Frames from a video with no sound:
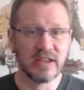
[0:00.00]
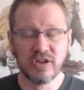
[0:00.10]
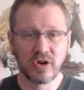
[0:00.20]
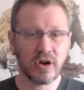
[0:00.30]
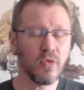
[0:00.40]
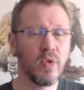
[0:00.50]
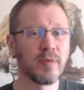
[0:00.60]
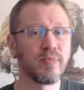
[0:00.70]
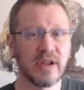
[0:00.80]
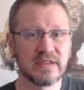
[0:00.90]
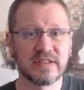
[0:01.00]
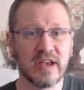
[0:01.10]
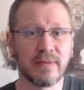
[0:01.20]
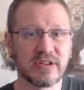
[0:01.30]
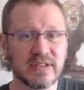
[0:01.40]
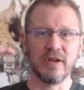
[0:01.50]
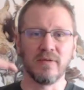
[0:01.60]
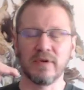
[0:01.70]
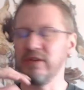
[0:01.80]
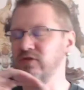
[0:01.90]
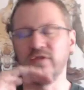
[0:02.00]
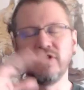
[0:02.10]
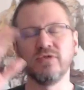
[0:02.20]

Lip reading: you're going to want to break this up because if